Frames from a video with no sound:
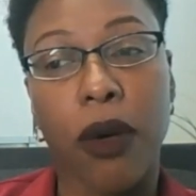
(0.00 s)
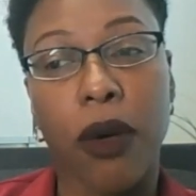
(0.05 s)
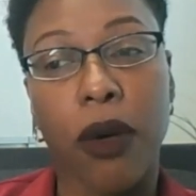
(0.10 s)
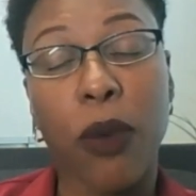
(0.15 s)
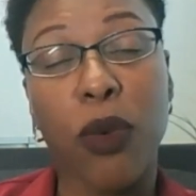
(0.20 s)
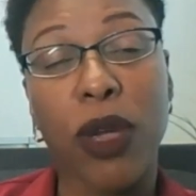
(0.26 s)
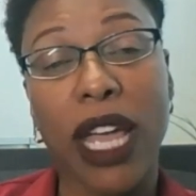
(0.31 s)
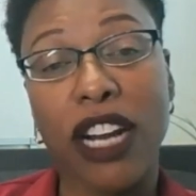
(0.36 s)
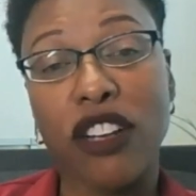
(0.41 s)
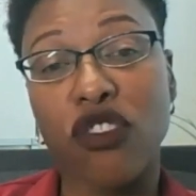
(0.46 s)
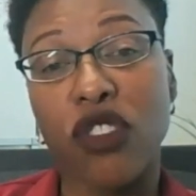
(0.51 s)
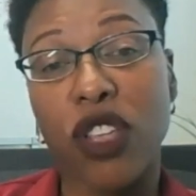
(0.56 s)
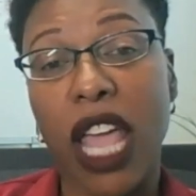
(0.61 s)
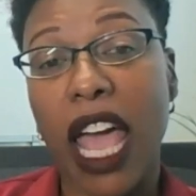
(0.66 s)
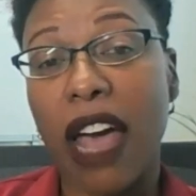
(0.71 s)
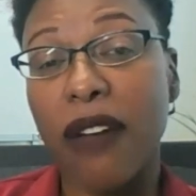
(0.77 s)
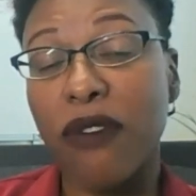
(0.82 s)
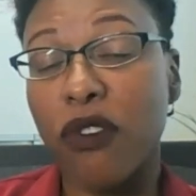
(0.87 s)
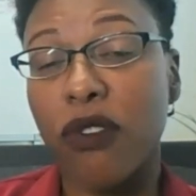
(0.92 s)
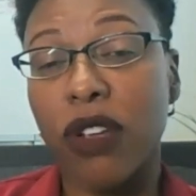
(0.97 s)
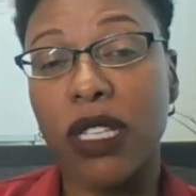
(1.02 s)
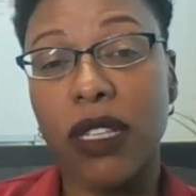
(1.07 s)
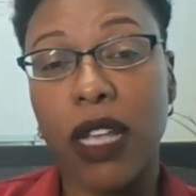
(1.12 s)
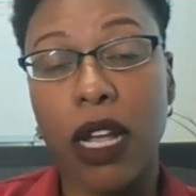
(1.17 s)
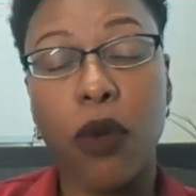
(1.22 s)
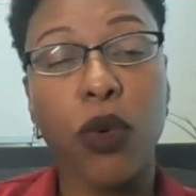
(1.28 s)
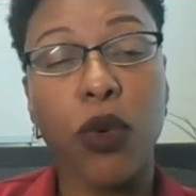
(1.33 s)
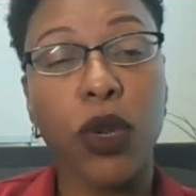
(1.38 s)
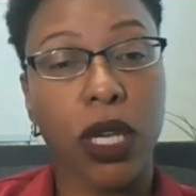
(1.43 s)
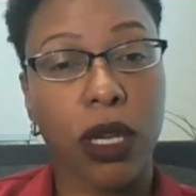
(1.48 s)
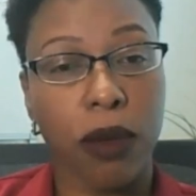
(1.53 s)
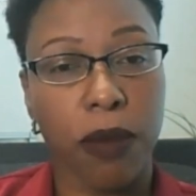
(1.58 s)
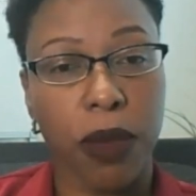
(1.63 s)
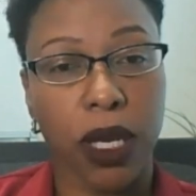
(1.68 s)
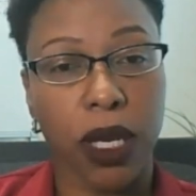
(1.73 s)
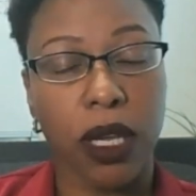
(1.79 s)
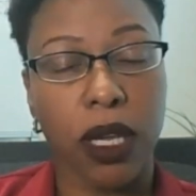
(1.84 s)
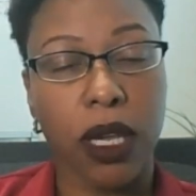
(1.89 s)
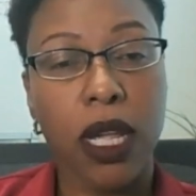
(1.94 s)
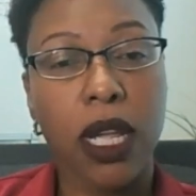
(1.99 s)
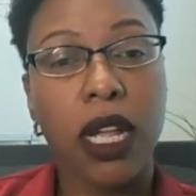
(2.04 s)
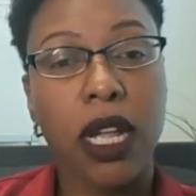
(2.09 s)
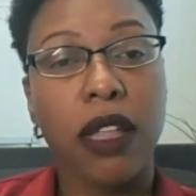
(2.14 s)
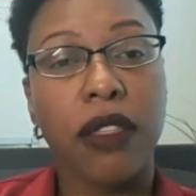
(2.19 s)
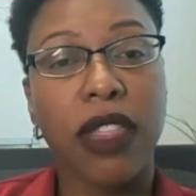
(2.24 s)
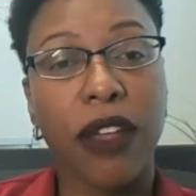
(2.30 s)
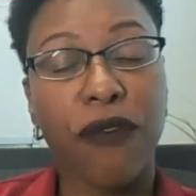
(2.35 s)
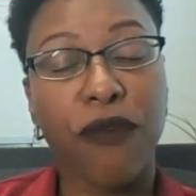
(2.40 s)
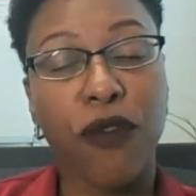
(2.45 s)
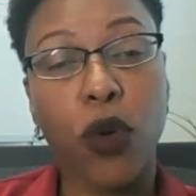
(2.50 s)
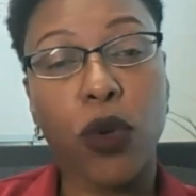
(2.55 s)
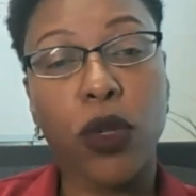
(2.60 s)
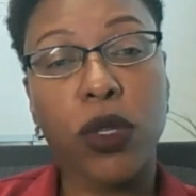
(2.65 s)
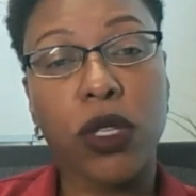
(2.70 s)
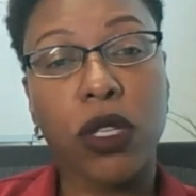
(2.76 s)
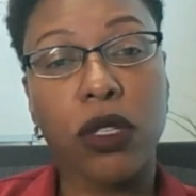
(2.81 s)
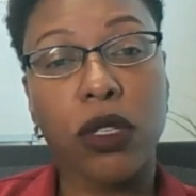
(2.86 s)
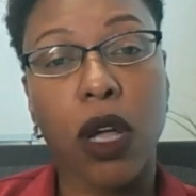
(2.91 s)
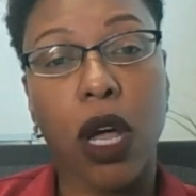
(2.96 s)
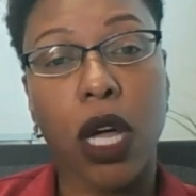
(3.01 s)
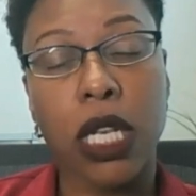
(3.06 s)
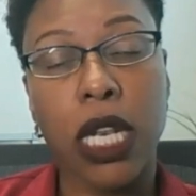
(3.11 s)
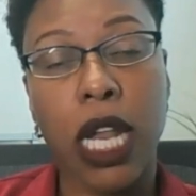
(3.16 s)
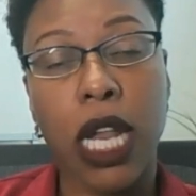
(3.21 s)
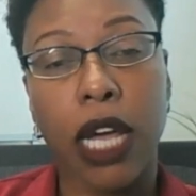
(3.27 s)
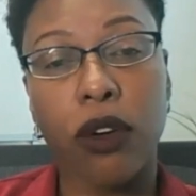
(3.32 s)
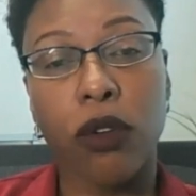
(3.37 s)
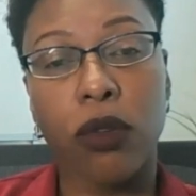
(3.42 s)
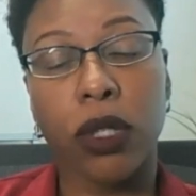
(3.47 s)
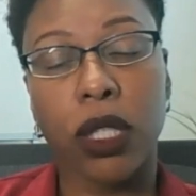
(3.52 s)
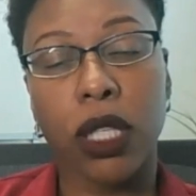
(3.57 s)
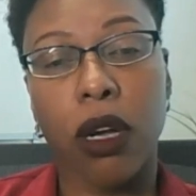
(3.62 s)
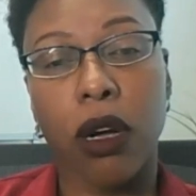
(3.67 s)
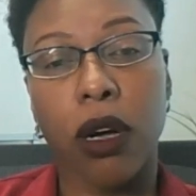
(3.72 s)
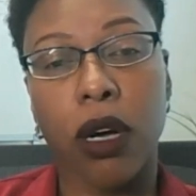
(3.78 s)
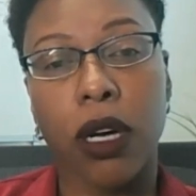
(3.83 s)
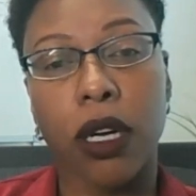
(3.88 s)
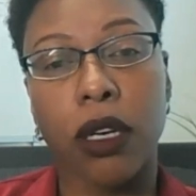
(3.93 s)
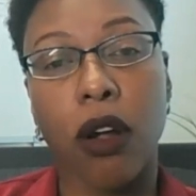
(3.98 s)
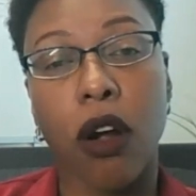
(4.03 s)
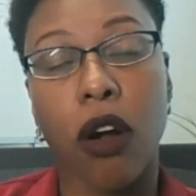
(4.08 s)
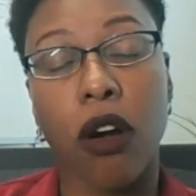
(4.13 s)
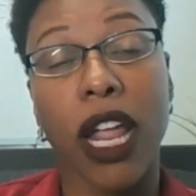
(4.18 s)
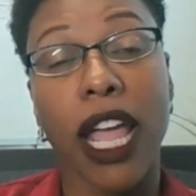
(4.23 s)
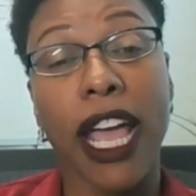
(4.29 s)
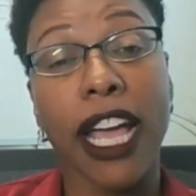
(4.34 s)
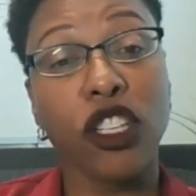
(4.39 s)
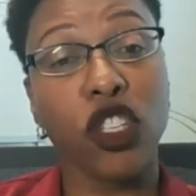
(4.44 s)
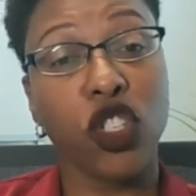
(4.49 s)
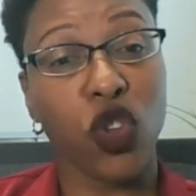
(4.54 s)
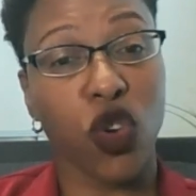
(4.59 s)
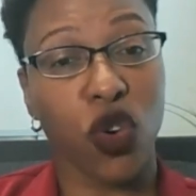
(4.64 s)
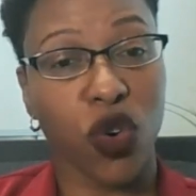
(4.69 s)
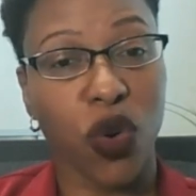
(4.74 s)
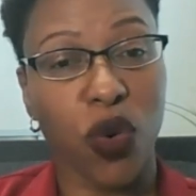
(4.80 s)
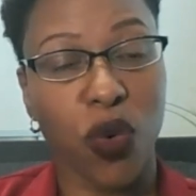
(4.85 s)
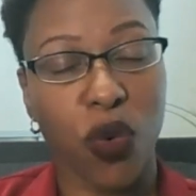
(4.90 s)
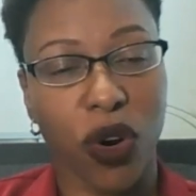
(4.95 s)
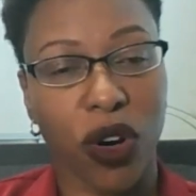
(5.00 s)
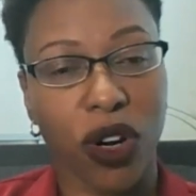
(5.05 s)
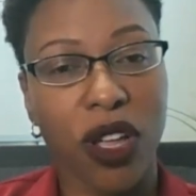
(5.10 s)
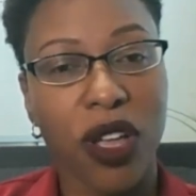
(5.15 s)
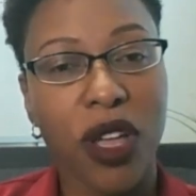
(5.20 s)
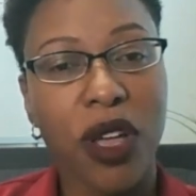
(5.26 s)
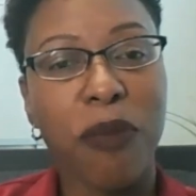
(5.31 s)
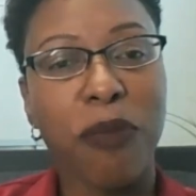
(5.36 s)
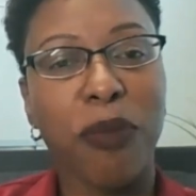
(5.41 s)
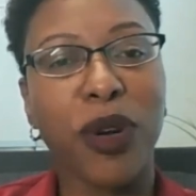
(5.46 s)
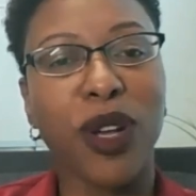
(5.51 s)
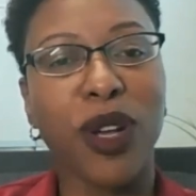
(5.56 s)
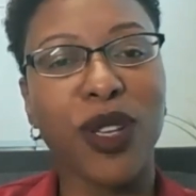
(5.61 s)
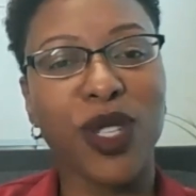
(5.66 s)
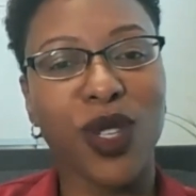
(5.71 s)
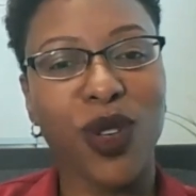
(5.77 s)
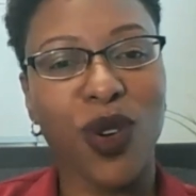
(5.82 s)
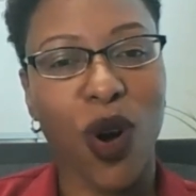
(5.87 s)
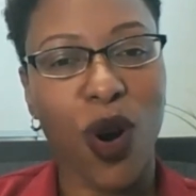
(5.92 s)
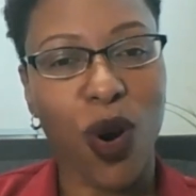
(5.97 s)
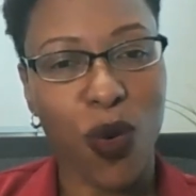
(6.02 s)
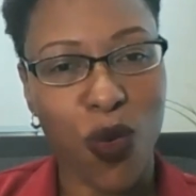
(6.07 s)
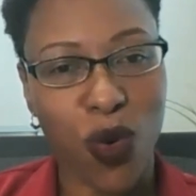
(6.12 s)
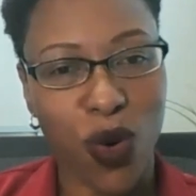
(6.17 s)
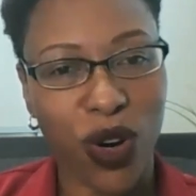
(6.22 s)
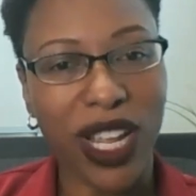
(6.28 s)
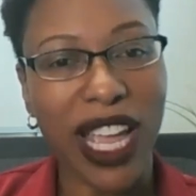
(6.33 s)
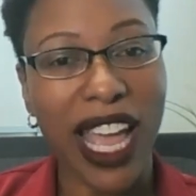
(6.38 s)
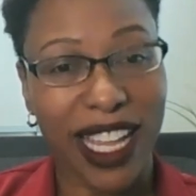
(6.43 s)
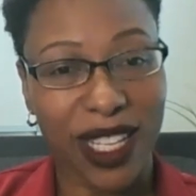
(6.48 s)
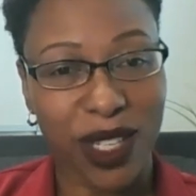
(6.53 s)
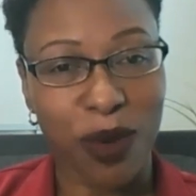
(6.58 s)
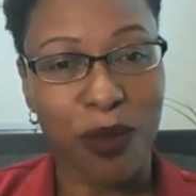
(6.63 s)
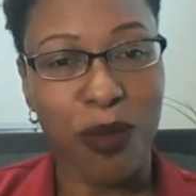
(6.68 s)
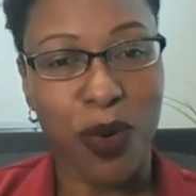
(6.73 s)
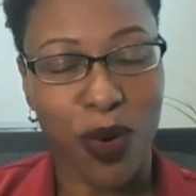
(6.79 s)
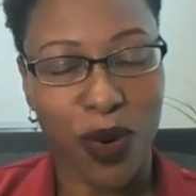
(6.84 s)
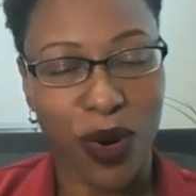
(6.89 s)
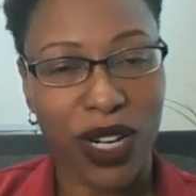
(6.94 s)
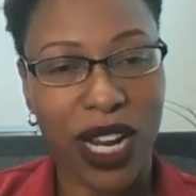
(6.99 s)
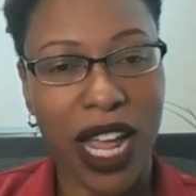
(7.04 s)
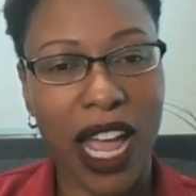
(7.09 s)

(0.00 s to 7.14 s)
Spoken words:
And we actually have a race equity committee that focuses not only on our external work, but also our work as a board.